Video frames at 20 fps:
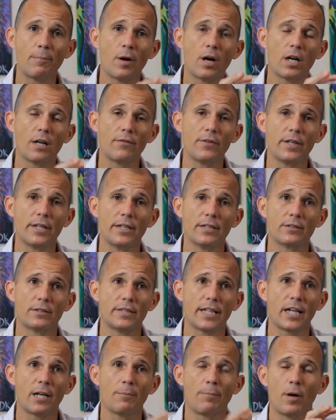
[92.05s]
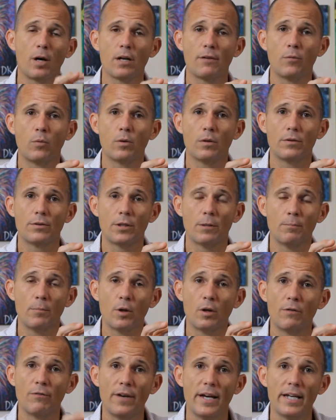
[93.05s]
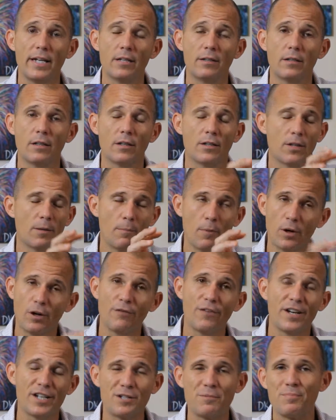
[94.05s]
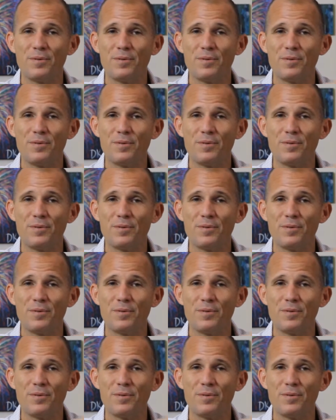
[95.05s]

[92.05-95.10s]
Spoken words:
part of the motivation